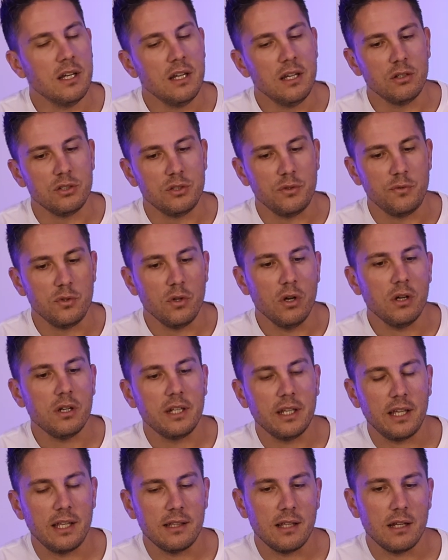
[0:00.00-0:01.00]
Because if you're not
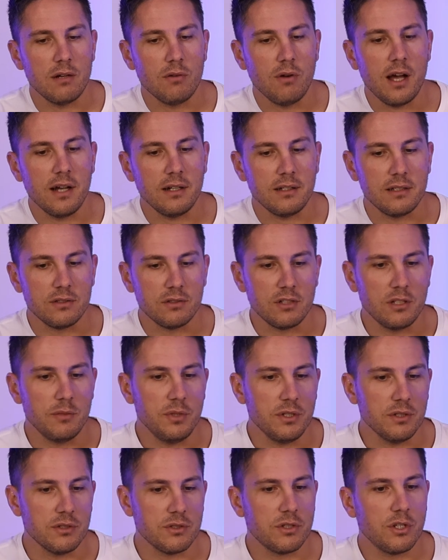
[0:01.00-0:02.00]
going to get that right, there's going to
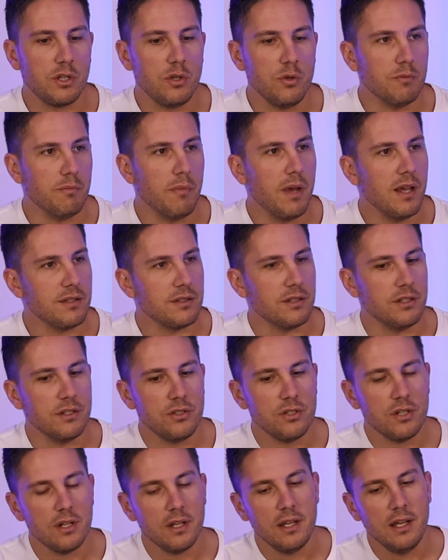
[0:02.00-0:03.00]
be a skewed
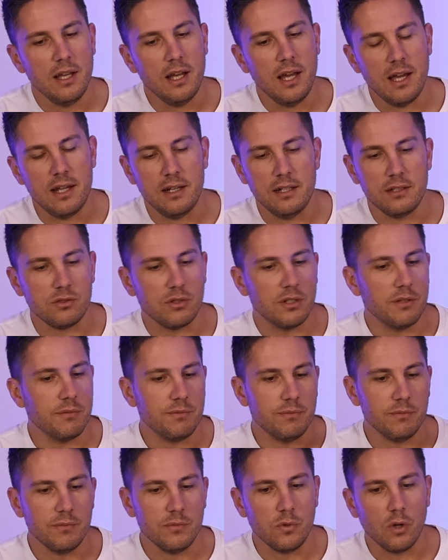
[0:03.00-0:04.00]
message, and it's going to
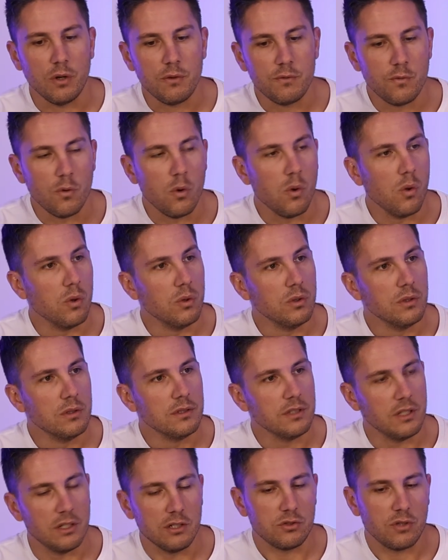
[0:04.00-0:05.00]
not fall,
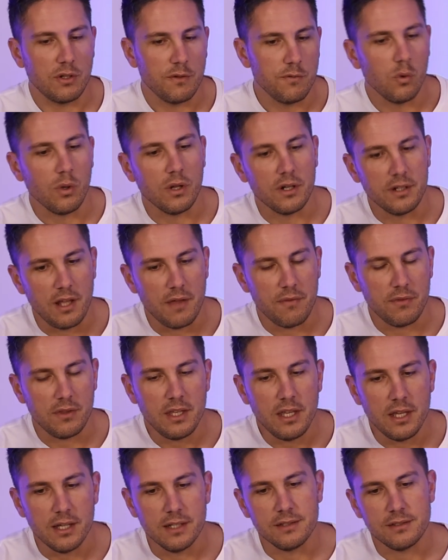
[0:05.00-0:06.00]
it's going to fall on deaf
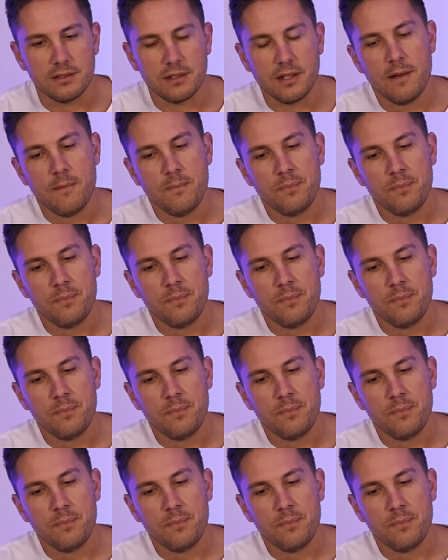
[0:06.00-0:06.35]
ears,